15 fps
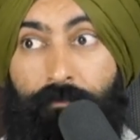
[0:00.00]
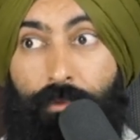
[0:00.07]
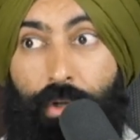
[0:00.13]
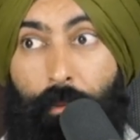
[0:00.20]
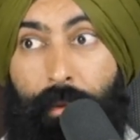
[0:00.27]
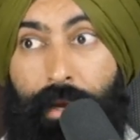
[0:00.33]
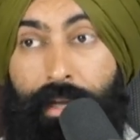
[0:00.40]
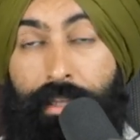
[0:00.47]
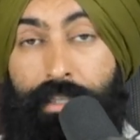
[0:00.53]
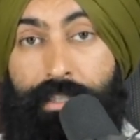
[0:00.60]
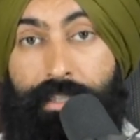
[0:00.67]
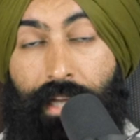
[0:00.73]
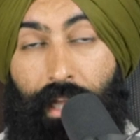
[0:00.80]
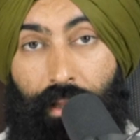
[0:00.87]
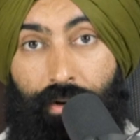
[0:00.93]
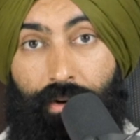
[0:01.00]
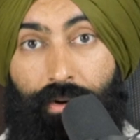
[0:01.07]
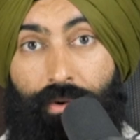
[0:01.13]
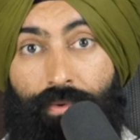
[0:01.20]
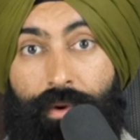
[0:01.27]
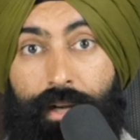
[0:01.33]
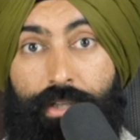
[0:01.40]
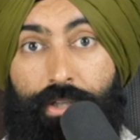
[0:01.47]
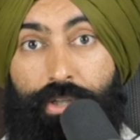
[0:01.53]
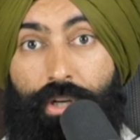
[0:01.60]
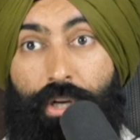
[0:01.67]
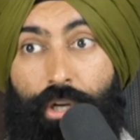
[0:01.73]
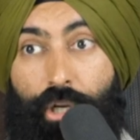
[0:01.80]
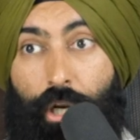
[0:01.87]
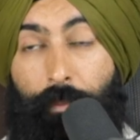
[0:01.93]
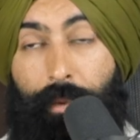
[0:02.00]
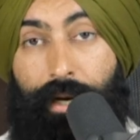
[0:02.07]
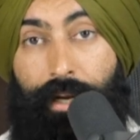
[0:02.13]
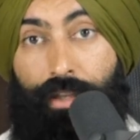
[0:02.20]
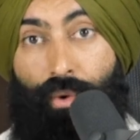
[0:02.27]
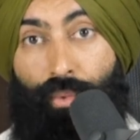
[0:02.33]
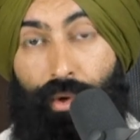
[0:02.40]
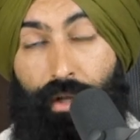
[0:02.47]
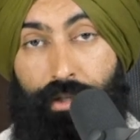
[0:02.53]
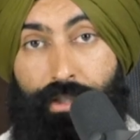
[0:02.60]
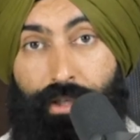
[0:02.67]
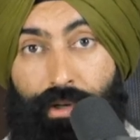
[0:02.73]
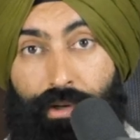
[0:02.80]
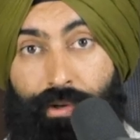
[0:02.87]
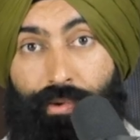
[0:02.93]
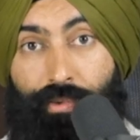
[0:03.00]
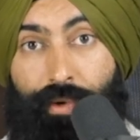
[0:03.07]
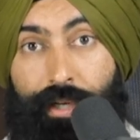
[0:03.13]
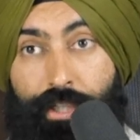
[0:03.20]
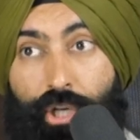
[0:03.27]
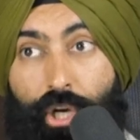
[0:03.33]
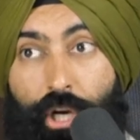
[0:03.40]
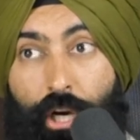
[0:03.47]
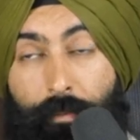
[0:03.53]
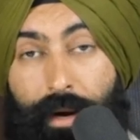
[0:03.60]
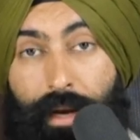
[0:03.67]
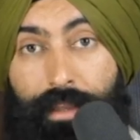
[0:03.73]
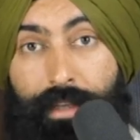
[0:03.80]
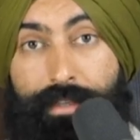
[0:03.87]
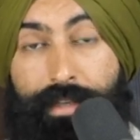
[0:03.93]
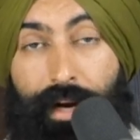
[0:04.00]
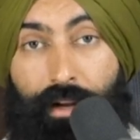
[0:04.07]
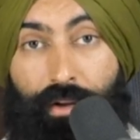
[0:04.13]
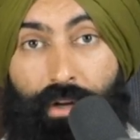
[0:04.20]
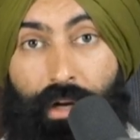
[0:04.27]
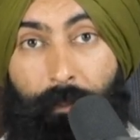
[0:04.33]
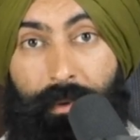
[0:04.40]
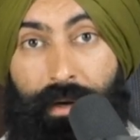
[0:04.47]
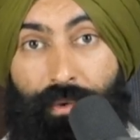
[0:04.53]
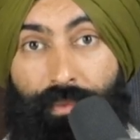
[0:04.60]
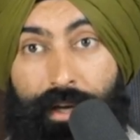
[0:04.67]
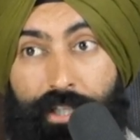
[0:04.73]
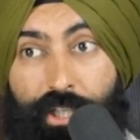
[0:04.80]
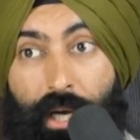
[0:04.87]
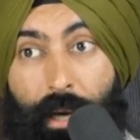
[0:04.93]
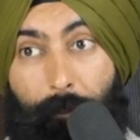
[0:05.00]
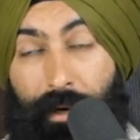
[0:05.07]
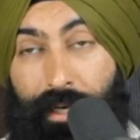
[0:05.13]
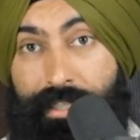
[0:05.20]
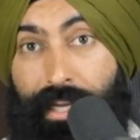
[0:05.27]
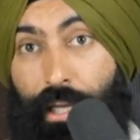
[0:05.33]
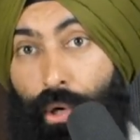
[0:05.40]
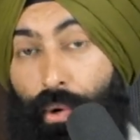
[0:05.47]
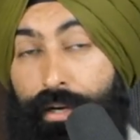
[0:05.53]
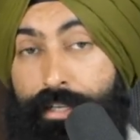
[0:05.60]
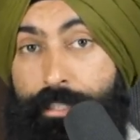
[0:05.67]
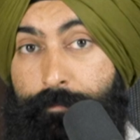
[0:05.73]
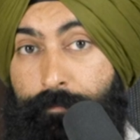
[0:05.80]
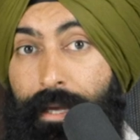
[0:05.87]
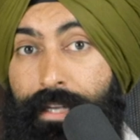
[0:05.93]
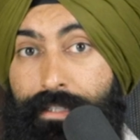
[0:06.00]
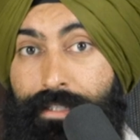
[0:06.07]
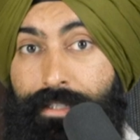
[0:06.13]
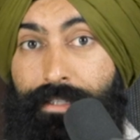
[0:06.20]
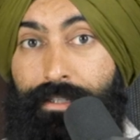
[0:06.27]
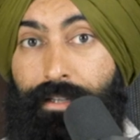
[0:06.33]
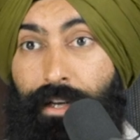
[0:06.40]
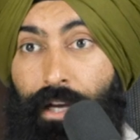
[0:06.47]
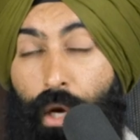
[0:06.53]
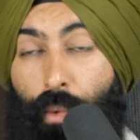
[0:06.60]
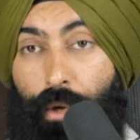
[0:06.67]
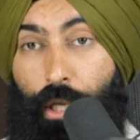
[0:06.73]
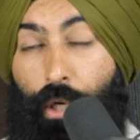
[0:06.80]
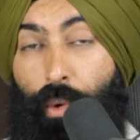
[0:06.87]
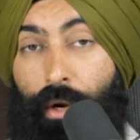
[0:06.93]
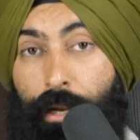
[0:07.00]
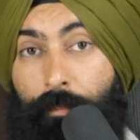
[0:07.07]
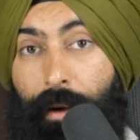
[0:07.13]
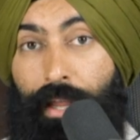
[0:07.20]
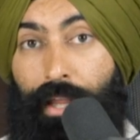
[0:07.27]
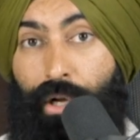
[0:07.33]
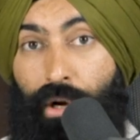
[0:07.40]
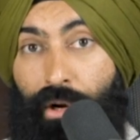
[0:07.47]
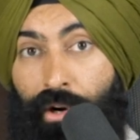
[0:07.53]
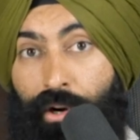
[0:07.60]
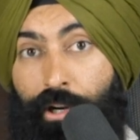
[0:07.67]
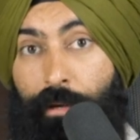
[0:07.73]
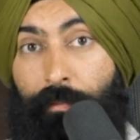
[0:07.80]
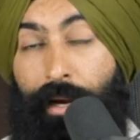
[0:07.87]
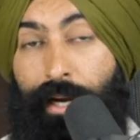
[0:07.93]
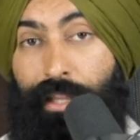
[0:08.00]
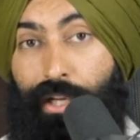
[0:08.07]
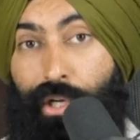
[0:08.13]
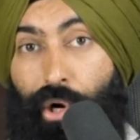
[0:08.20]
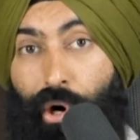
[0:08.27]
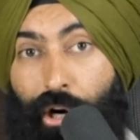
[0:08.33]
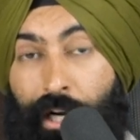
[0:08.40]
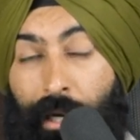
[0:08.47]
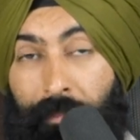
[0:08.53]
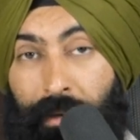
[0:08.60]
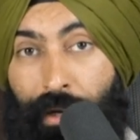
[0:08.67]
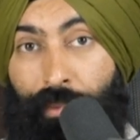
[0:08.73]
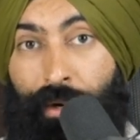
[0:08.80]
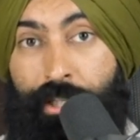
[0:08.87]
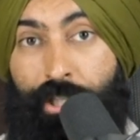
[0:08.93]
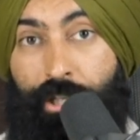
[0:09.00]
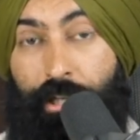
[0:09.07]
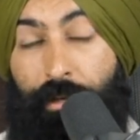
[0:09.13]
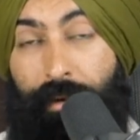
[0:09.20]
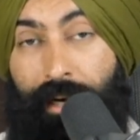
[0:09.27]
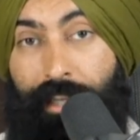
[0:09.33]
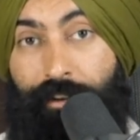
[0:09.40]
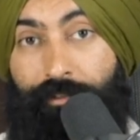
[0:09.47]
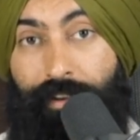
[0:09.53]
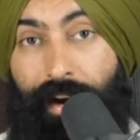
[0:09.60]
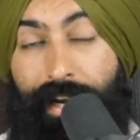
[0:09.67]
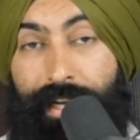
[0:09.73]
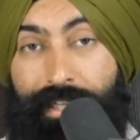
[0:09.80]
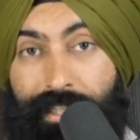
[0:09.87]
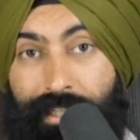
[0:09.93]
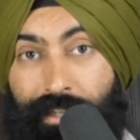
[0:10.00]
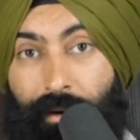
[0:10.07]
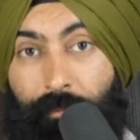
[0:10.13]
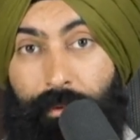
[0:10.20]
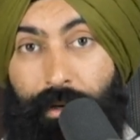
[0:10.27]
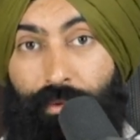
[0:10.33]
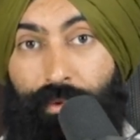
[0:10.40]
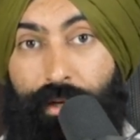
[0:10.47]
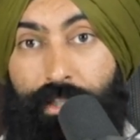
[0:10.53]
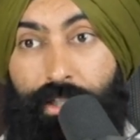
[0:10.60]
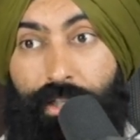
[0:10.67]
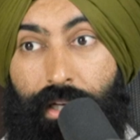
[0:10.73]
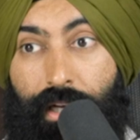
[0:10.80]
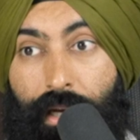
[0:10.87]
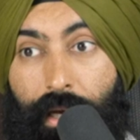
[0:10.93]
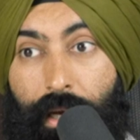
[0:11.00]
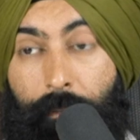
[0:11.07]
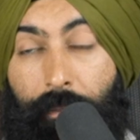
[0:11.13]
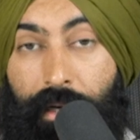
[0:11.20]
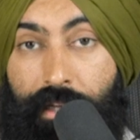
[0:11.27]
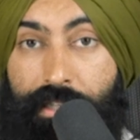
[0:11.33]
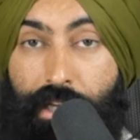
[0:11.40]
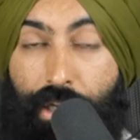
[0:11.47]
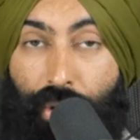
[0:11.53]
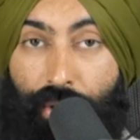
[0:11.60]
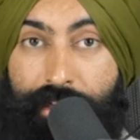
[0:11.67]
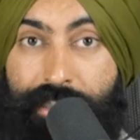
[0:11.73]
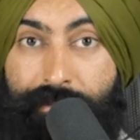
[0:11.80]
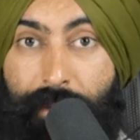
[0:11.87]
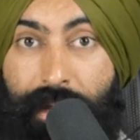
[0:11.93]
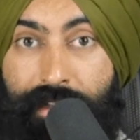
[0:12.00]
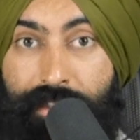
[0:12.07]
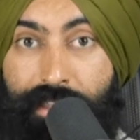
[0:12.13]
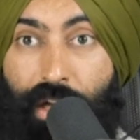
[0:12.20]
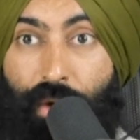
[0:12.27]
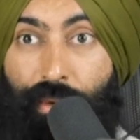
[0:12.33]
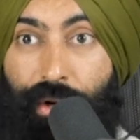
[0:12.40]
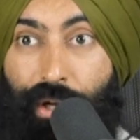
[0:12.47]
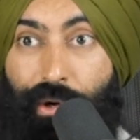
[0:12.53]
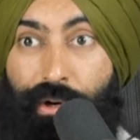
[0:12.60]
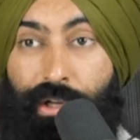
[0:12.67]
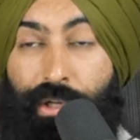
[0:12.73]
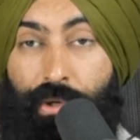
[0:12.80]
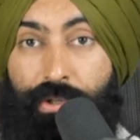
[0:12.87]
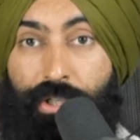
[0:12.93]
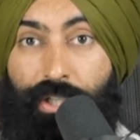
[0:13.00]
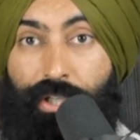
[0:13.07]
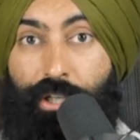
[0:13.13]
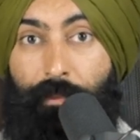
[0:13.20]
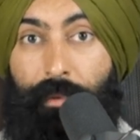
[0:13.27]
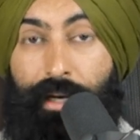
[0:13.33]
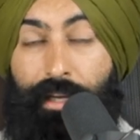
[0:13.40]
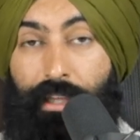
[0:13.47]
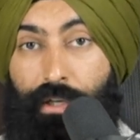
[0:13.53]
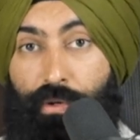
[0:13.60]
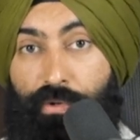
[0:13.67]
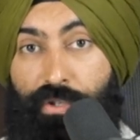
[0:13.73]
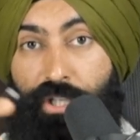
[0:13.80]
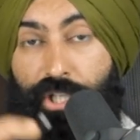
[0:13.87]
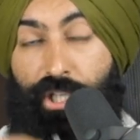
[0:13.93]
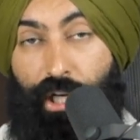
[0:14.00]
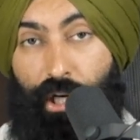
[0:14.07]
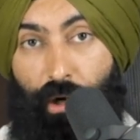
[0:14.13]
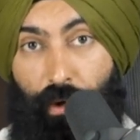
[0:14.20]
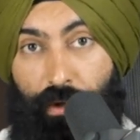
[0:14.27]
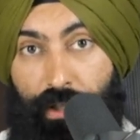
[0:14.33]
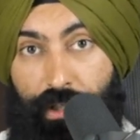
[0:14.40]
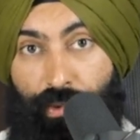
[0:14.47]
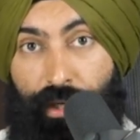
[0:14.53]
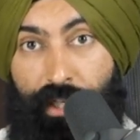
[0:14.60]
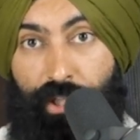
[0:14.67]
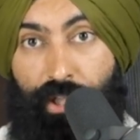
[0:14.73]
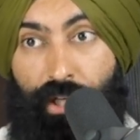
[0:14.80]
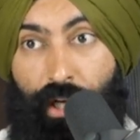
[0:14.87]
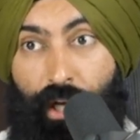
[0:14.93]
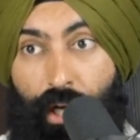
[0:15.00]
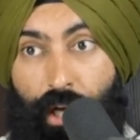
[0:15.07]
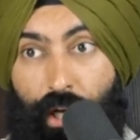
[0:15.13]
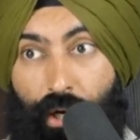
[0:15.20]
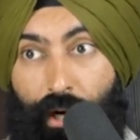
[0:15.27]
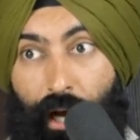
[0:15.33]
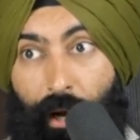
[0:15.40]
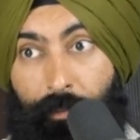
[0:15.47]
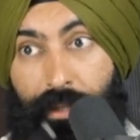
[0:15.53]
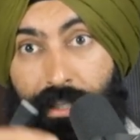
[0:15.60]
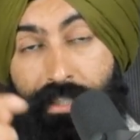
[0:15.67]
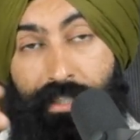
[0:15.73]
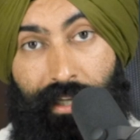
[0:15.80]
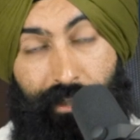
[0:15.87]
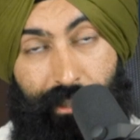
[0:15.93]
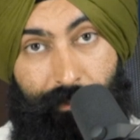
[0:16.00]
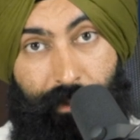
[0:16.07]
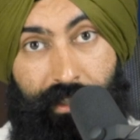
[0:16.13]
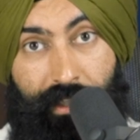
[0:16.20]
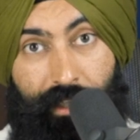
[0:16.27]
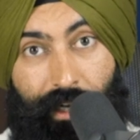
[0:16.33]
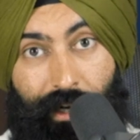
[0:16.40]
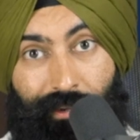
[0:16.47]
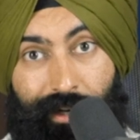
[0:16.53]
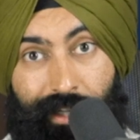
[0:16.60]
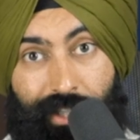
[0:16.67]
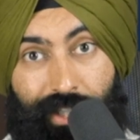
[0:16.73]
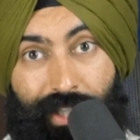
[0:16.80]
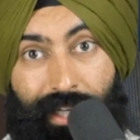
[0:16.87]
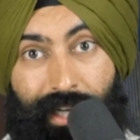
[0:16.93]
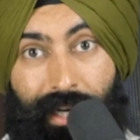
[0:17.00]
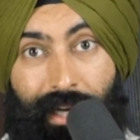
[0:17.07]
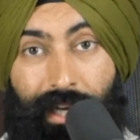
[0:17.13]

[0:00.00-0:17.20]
You're making the seller rich. You're making the realtor rich. You're making the title company rich, but it's at your expense. When you go in and buy the car, you're making the car company rich. You're making the financing company rich, but it's at your expense. When you go to Gucci, you're making the Gucci shareholders rich. You're helping the salesperson get rich.